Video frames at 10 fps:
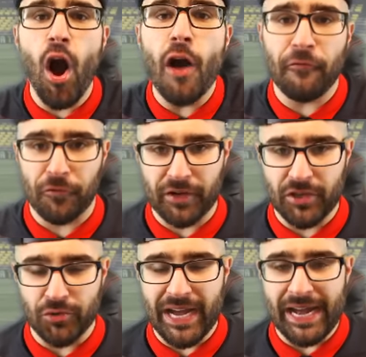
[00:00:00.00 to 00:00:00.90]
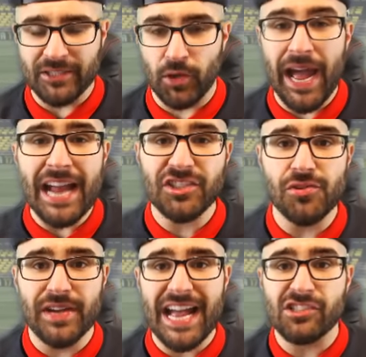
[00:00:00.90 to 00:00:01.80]
offering you guys or asking
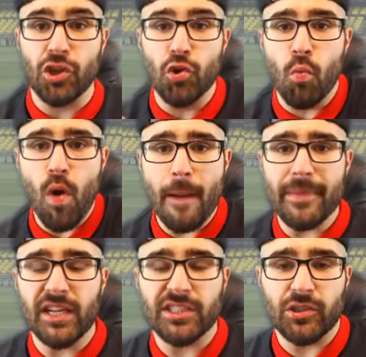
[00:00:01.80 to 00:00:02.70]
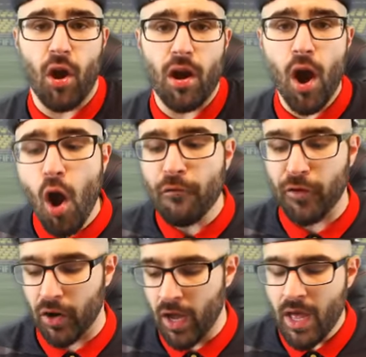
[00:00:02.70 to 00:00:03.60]
you guys, do you want me to start
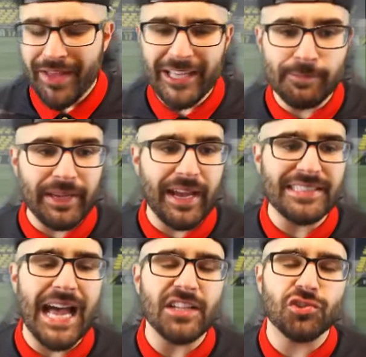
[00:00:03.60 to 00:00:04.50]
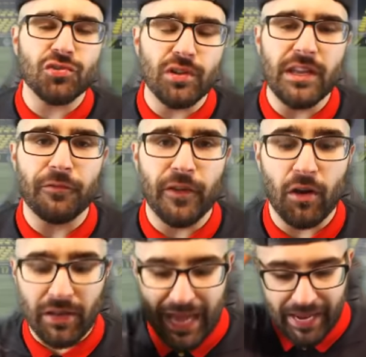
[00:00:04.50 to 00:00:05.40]
over, is because I truly
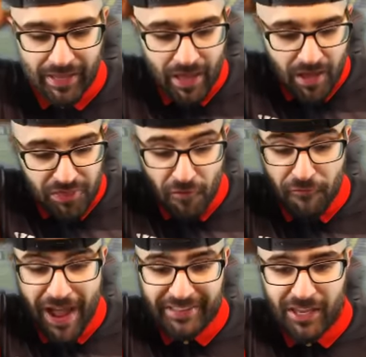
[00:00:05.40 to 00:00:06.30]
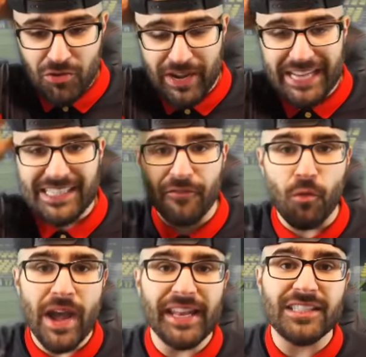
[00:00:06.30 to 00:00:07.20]
feel like the fact that you guys have
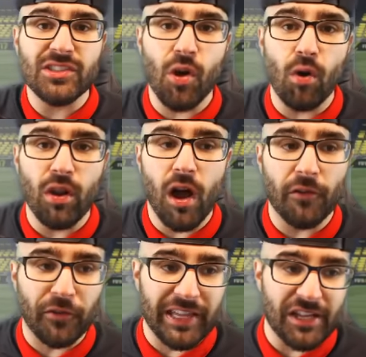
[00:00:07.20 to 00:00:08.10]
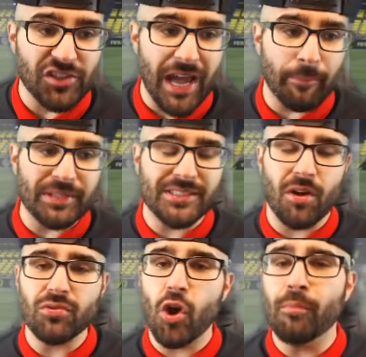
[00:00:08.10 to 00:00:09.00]
waited so long for each
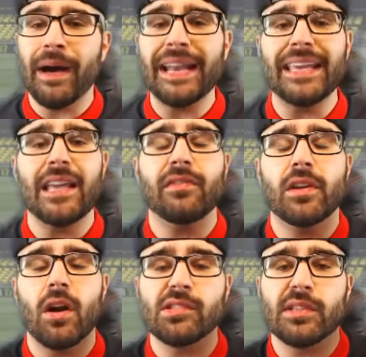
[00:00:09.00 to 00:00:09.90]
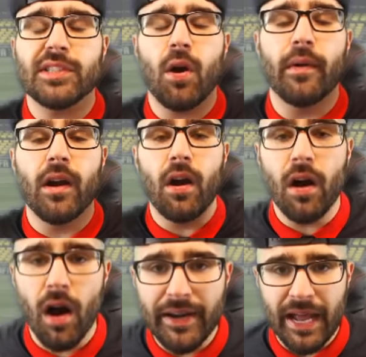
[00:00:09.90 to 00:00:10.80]
episode, nobody even knows what's going
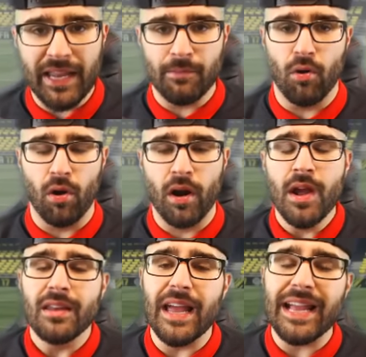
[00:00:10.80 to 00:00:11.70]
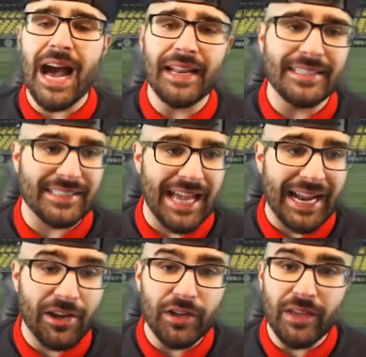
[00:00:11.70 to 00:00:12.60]
on anymore. Like, honestly,
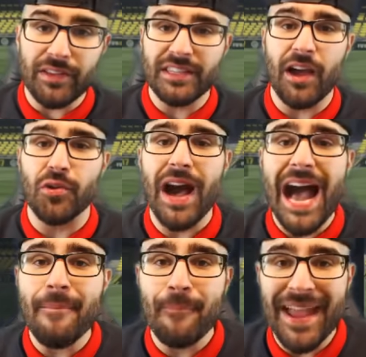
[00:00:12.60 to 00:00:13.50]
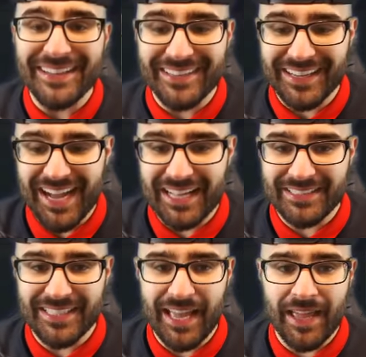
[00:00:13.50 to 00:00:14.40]
I couldn't even tell you. I make the
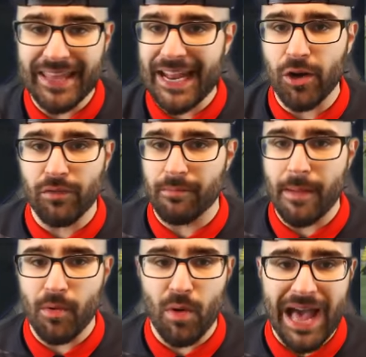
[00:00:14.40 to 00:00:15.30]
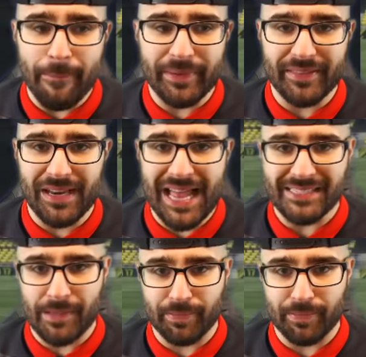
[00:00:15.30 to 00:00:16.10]
content and I don't remember what happened in the last